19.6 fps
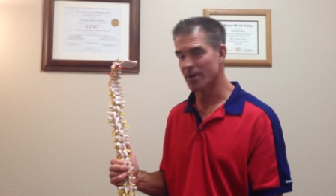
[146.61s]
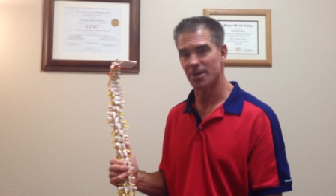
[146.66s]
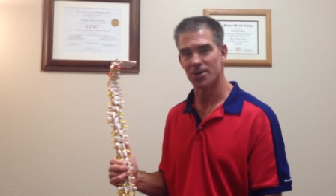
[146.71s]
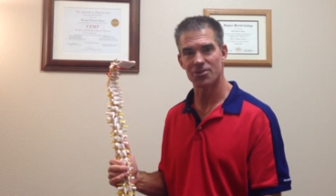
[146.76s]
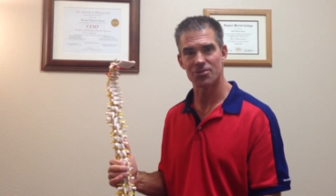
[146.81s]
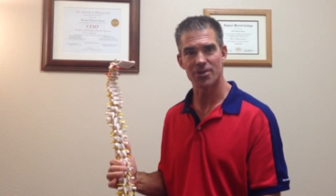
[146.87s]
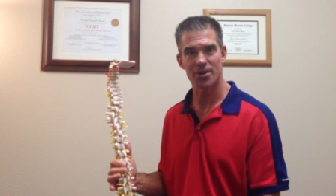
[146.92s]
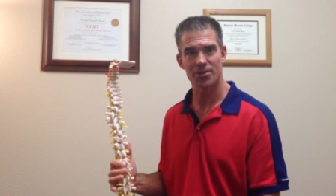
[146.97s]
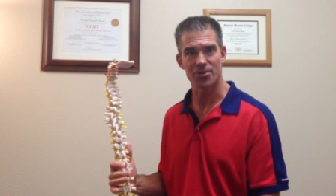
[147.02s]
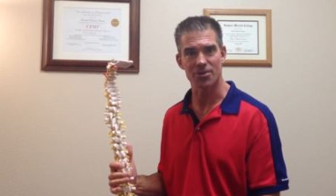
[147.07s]
any
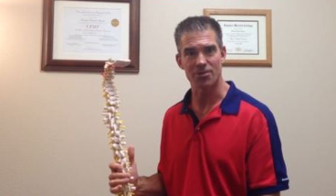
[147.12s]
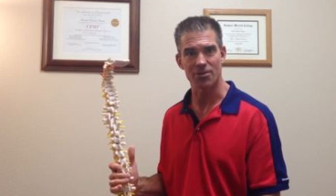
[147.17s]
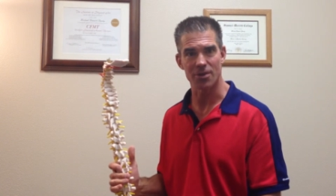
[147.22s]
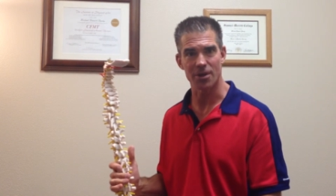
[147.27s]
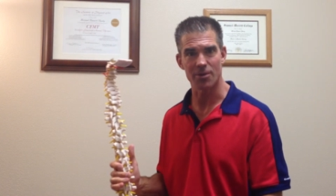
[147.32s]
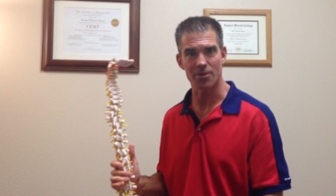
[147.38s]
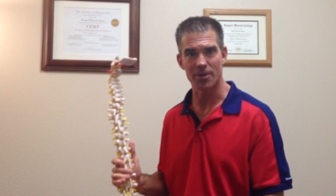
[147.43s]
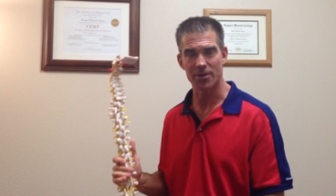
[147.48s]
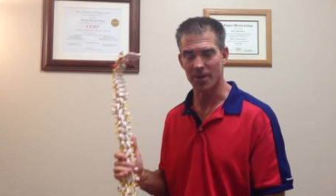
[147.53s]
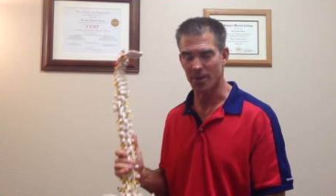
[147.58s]
structure really
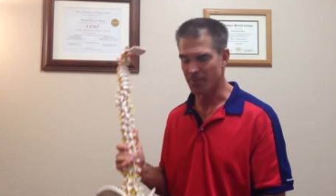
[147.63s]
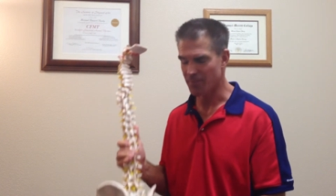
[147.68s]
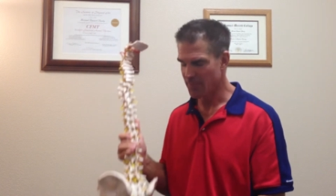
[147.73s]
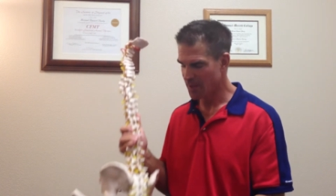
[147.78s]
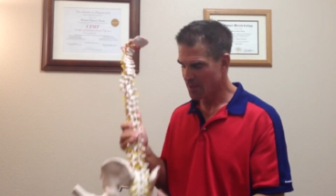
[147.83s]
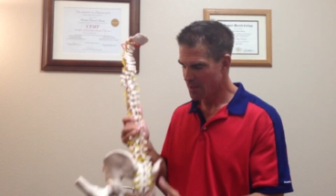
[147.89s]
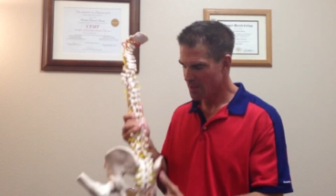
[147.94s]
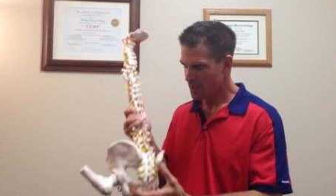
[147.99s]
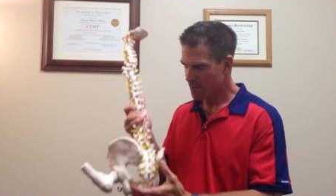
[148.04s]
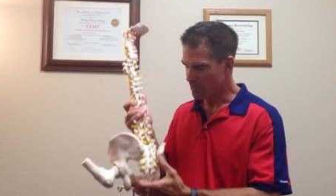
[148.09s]
with it.
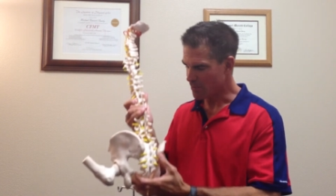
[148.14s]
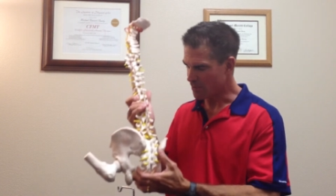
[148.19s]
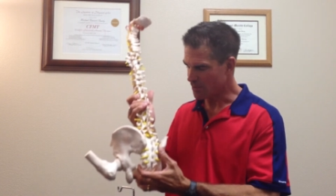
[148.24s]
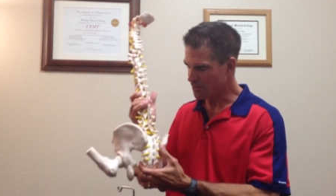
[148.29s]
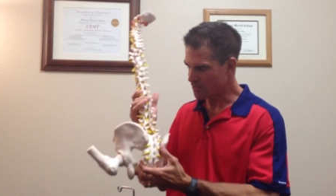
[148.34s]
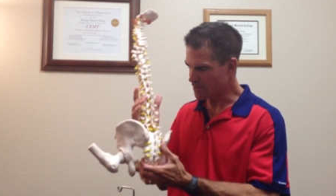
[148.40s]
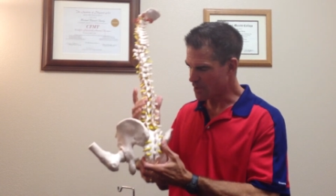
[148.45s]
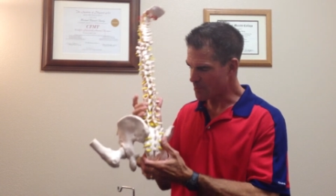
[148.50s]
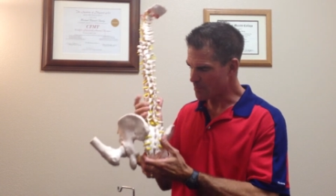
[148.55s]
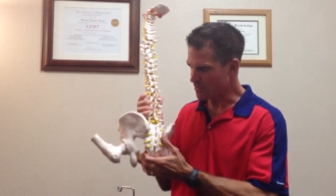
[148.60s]
But
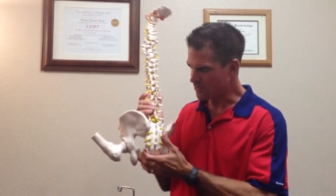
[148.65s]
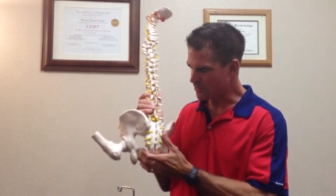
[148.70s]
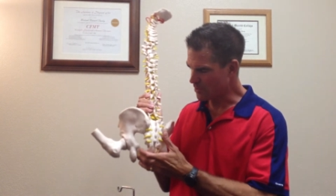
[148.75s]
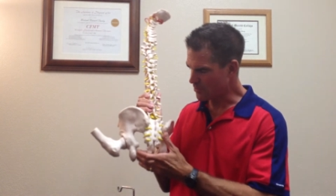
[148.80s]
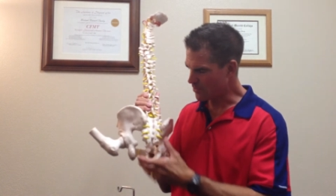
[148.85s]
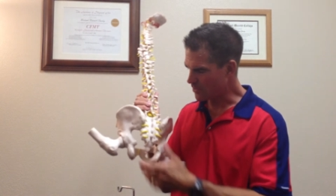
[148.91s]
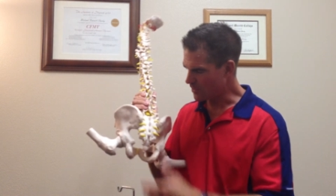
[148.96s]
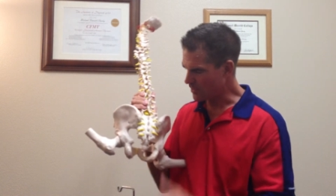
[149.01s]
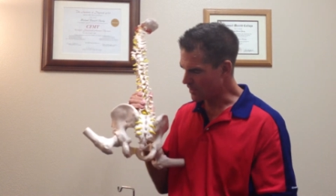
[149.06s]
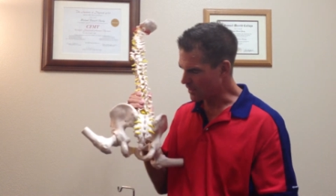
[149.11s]
let's keep it
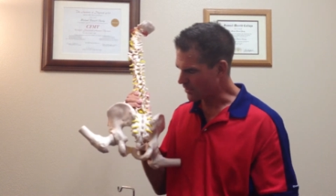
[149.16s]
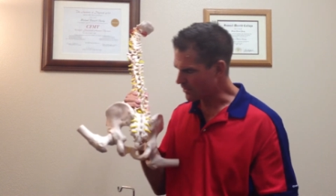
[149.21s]
simple and look